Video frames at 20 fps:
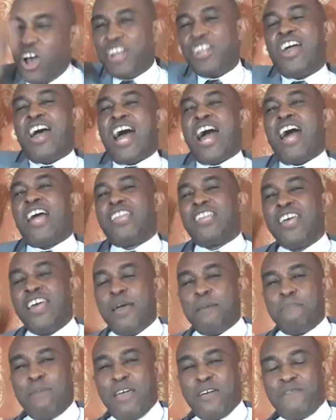Turn your
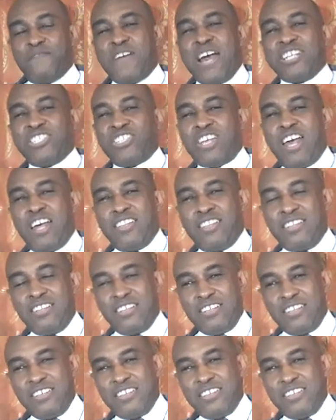hand, make fashion.